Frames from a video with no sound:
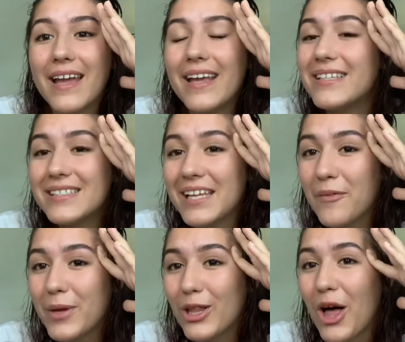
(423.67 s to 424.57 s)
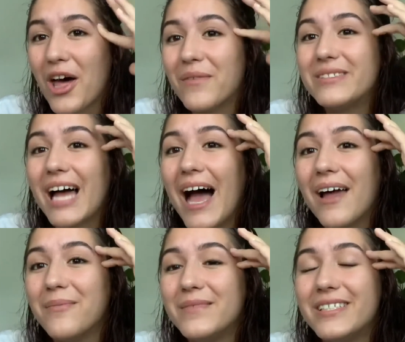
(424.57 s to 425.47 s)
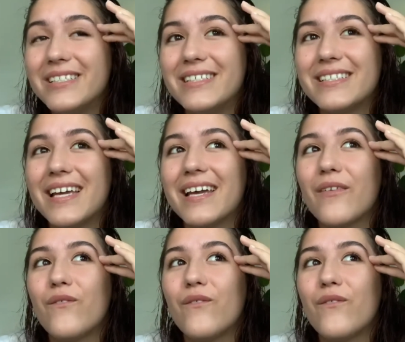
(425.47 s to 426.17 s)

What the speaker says: it doesn't give me a lot of time to just like